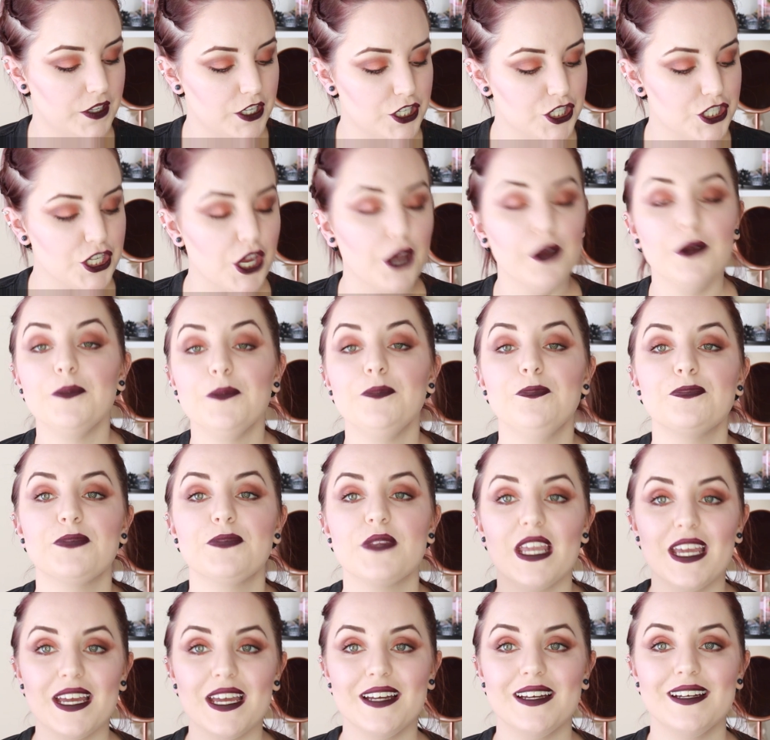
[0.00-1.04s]
So,
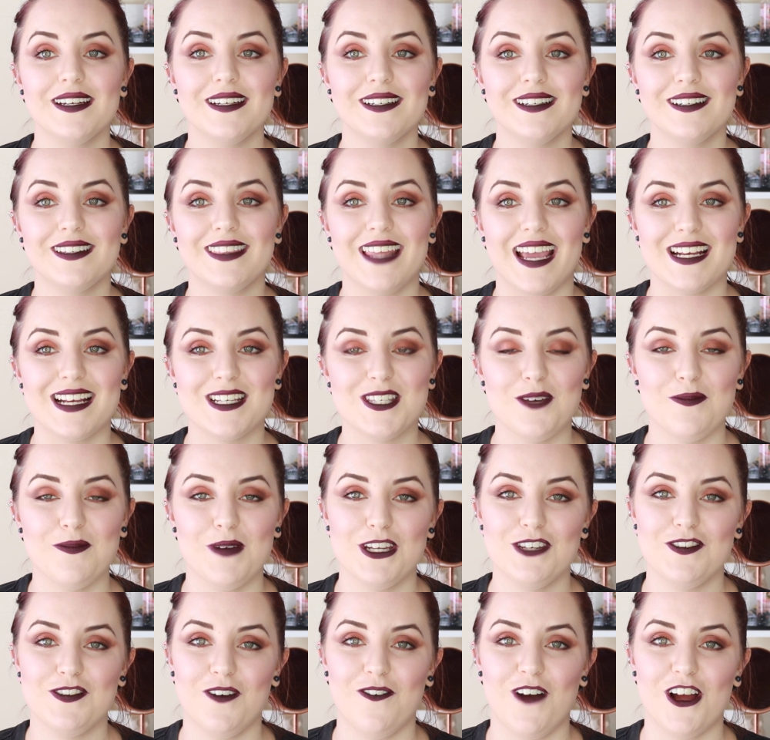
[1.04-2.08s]
thanks so
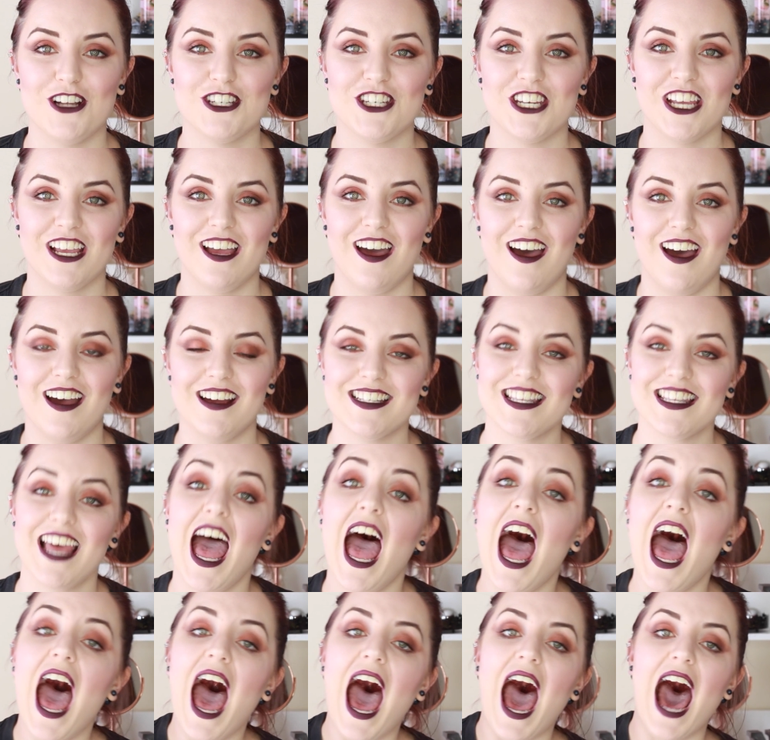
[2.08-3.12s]
much for watching, guys.
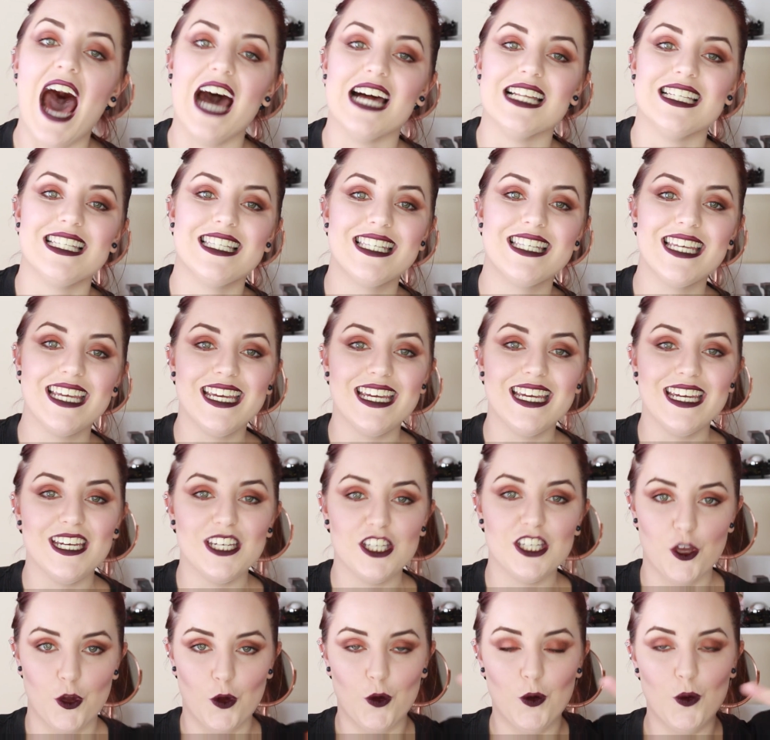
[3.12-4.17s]
I'll see
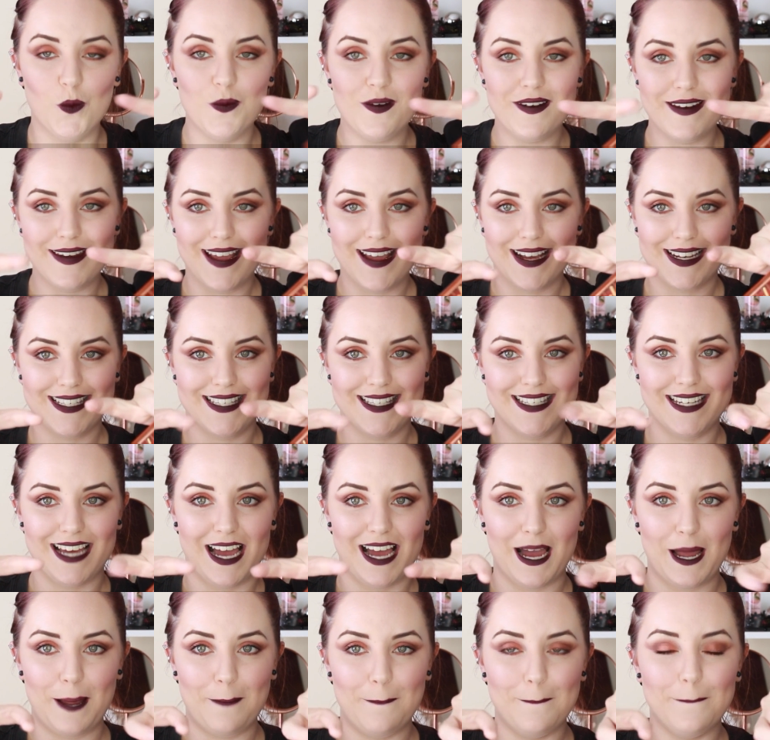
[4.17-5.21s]
you next
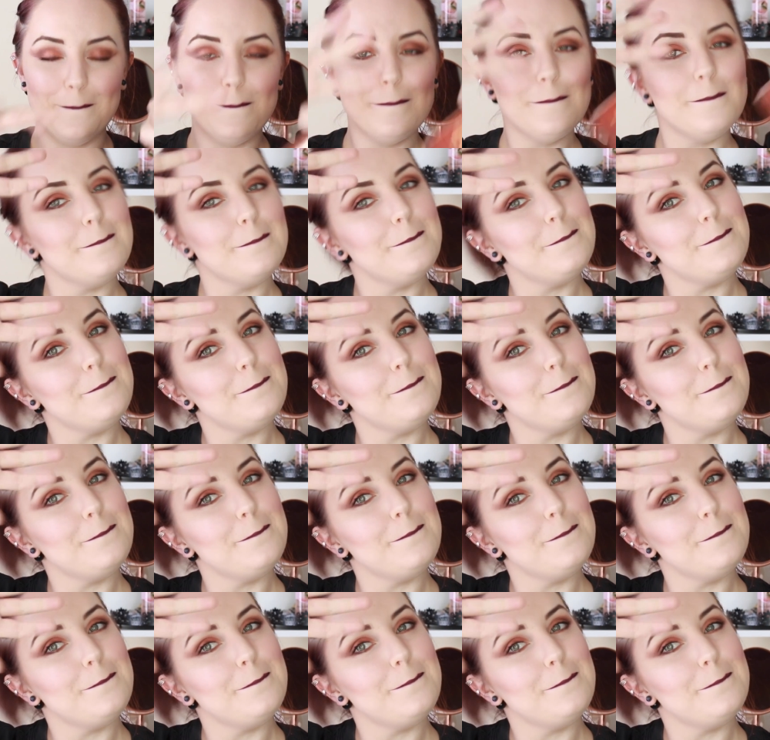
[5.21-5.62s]
time.